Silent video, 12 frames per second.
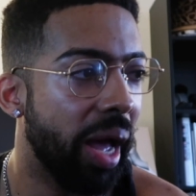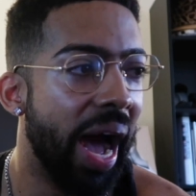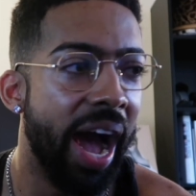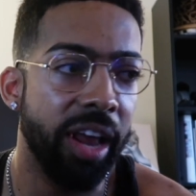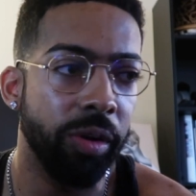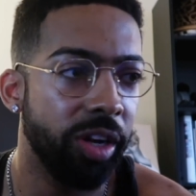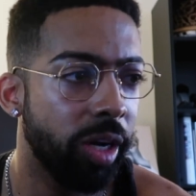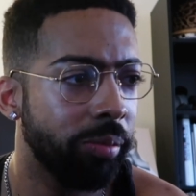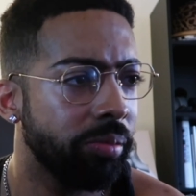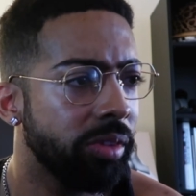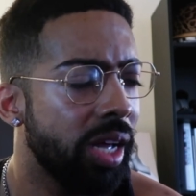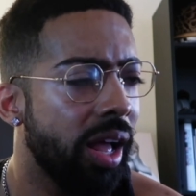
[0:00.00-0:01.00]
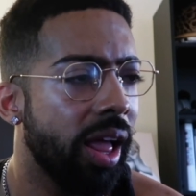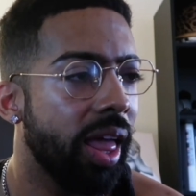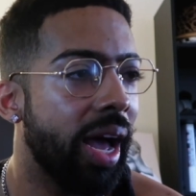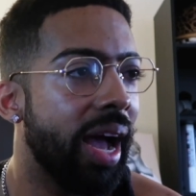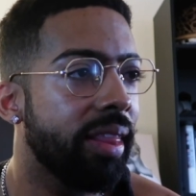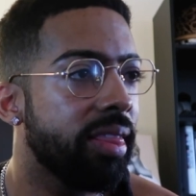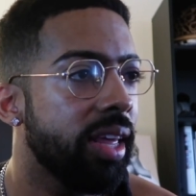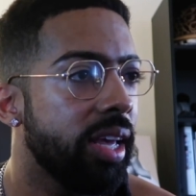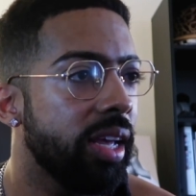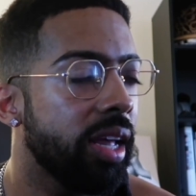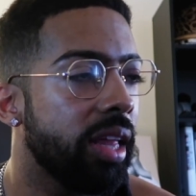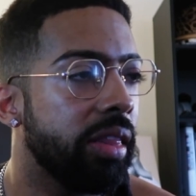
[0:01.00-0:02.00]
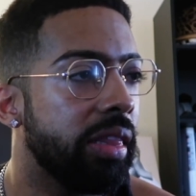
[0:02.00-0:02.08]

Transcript: I don't know. I think